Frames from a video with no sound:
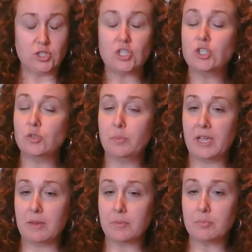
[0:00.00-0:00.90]
two
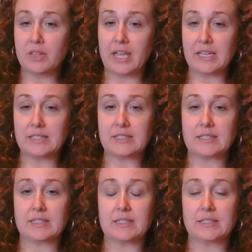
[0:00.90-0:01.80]
paper
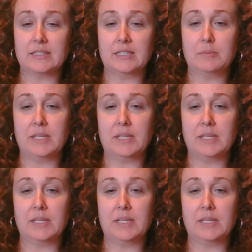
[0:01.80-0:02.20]
plates.